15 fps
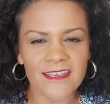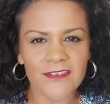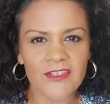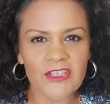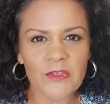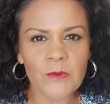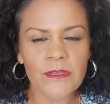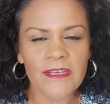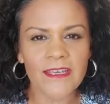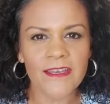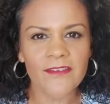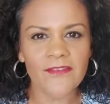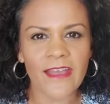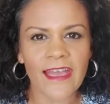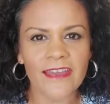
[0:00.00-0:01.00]

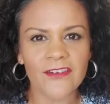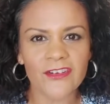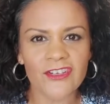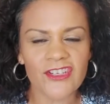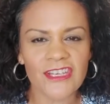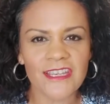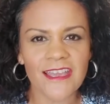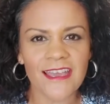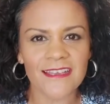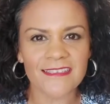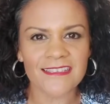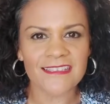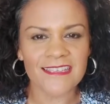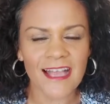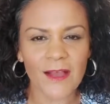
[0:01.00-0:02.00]
intuitive energy
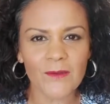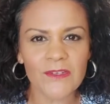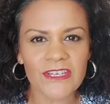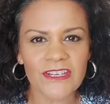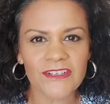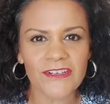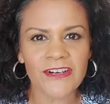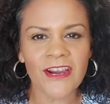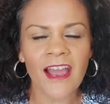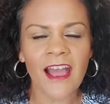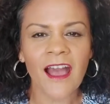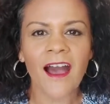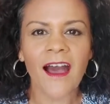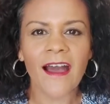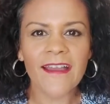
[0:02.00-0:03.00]
and sound healer.
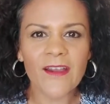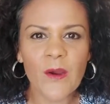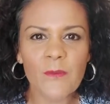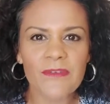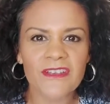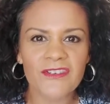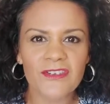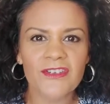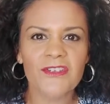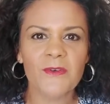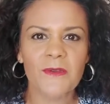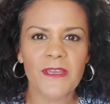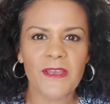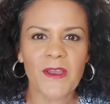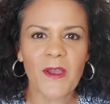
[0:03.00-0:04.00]
I hope that you're
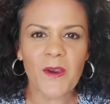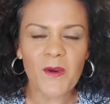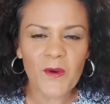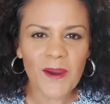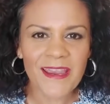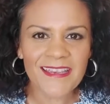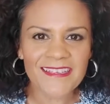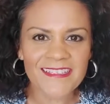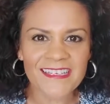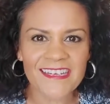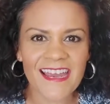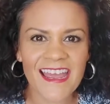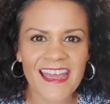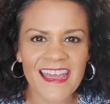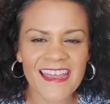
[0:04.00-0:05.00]
doing great
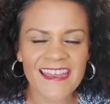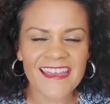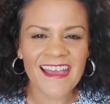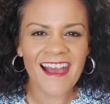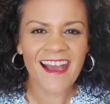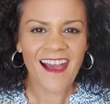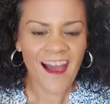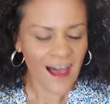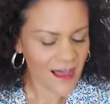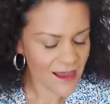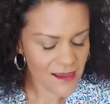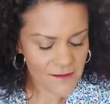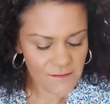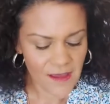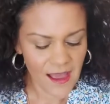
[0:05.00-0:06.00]
today.
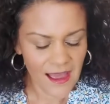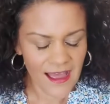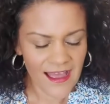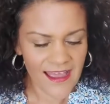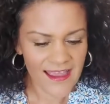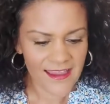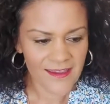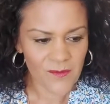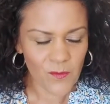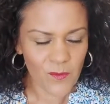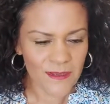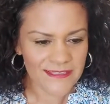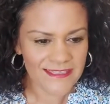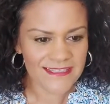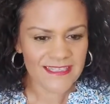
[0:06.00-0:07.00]
I
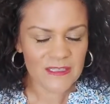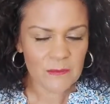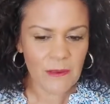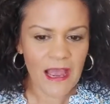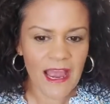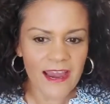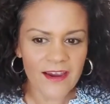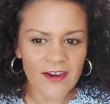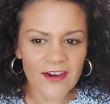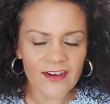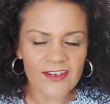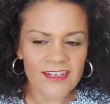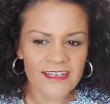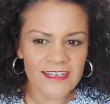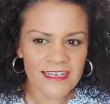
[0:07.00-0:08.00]
was
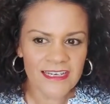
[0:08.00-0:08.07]
inspired